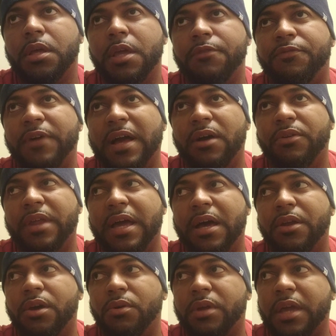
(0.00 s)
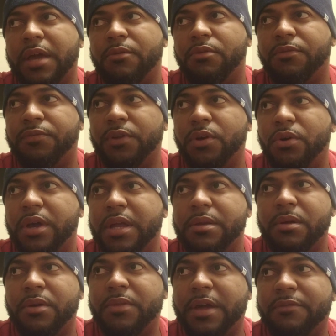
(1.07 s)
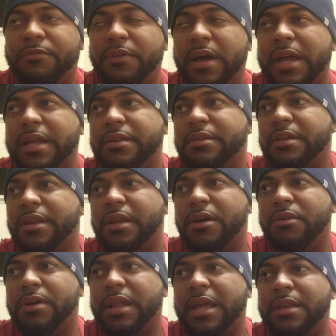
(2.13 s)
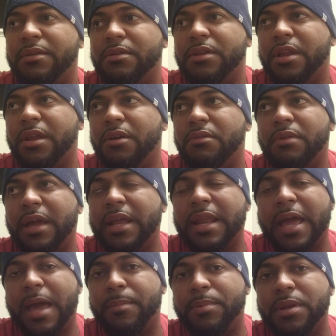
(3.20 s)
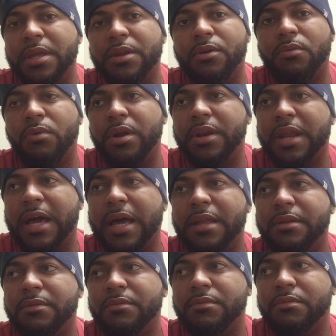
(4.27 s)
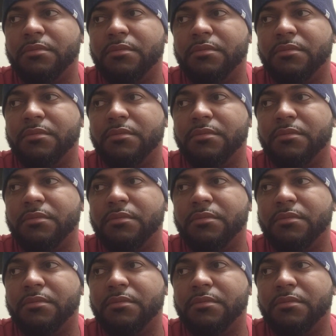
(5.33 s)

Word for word: he found out, okay, well, Floyd, uh, that fight, you know, ain't, you know, ain't happening or whatnot,